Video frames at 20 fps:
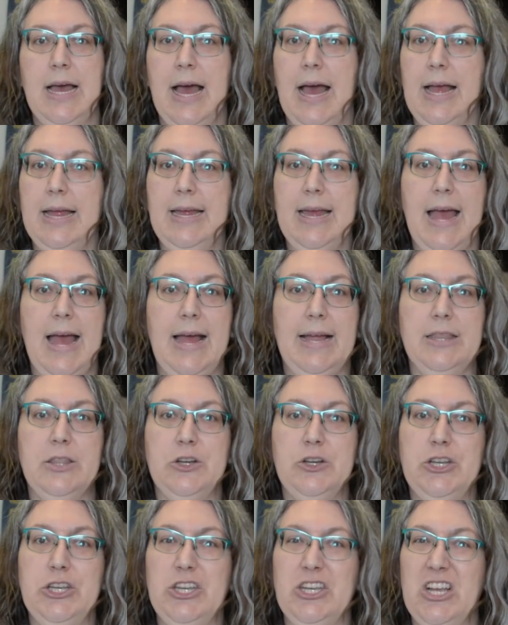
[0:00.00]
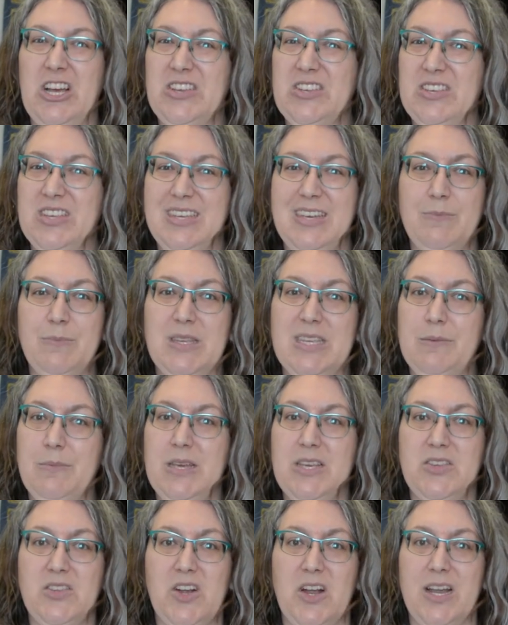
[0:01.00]
Again, there just seems to be
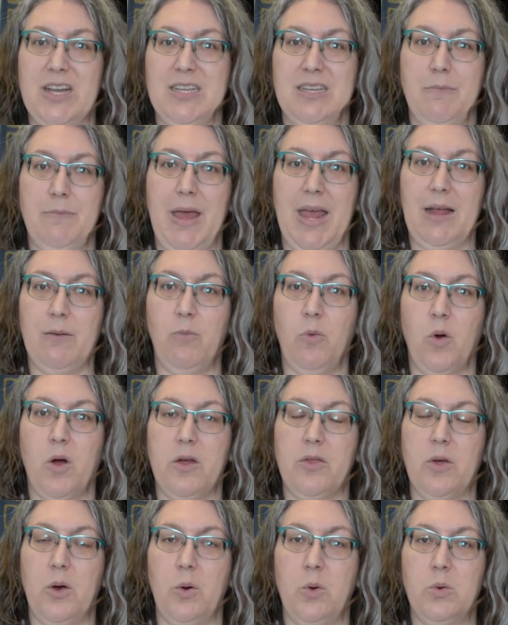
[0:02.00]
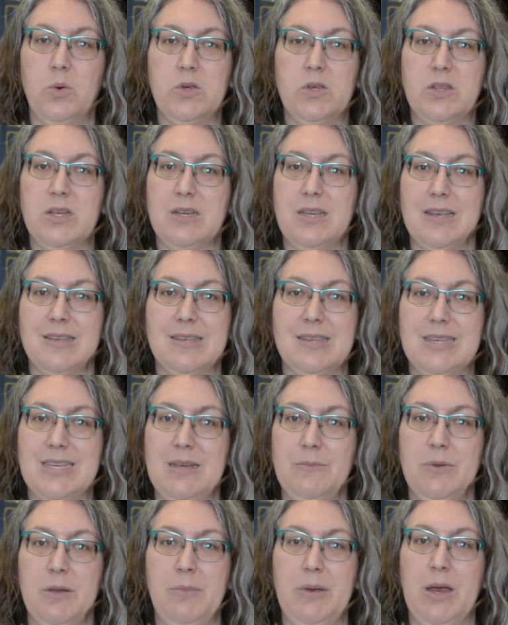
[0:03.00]
starting to make more of those. There doesn't
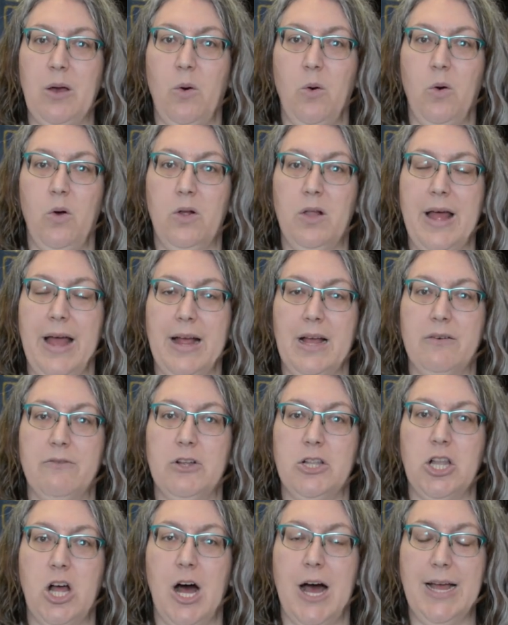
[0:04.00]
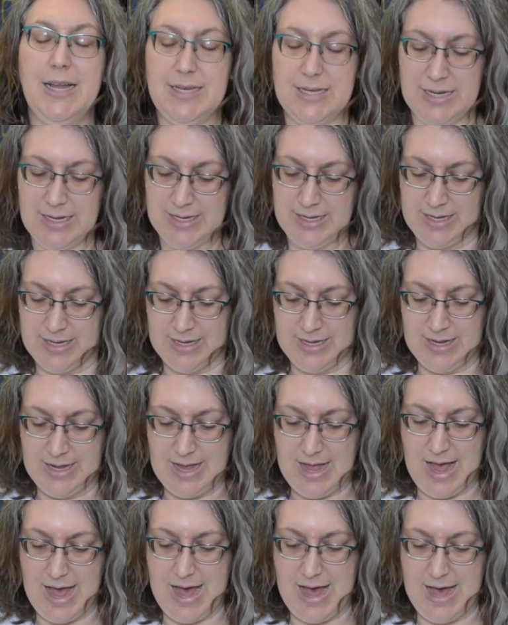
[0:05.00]
seem to be a whole heck of a lot.
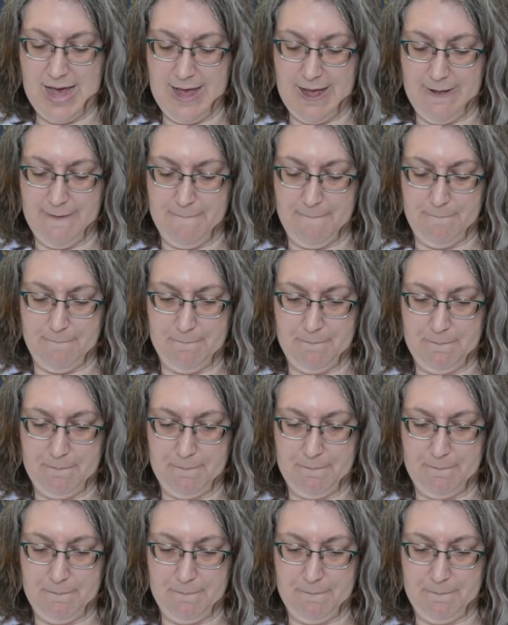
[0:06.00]
I've